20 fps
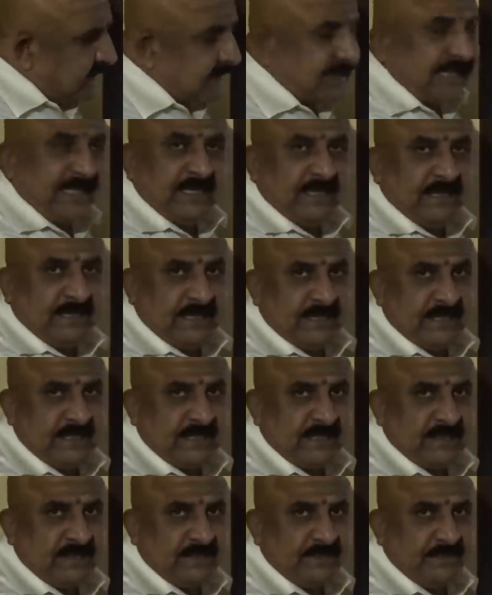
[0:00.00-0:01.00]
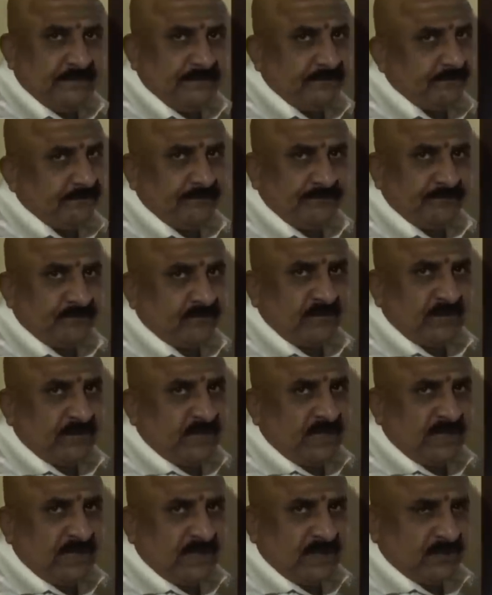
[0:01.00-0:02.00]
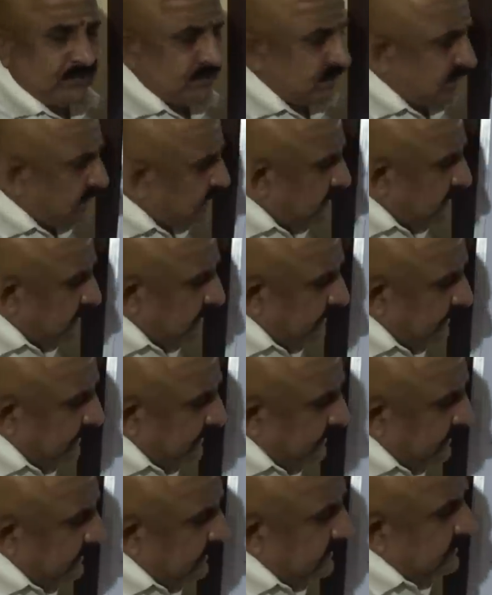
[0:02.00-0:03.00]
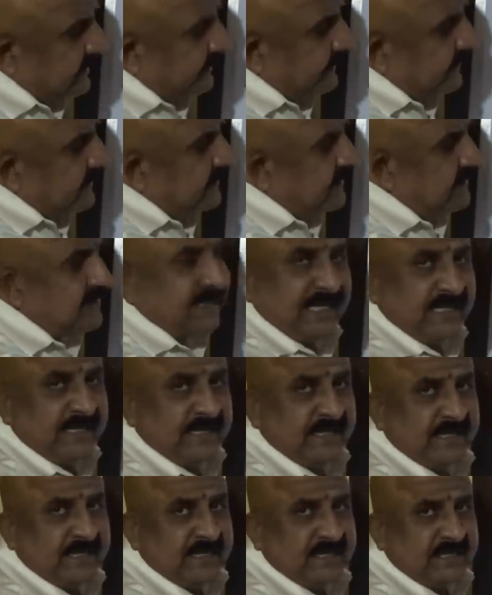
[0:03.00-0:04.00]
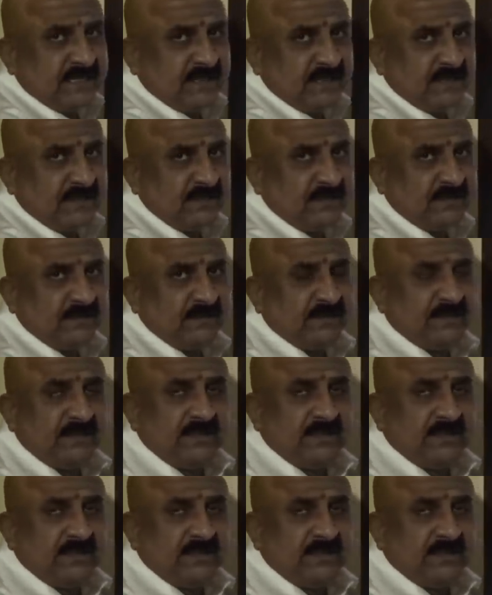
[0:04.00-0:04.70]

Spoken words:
first sight is third house. Seventh sight is